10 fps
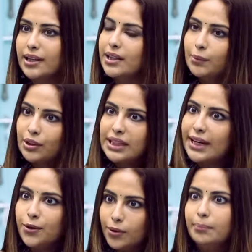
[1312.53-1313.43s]
anything because
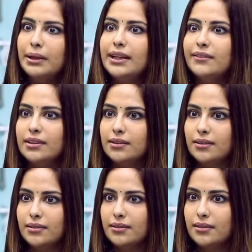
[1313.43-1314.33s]
i don't believe in
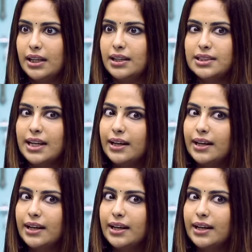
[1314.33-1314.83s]
things mm.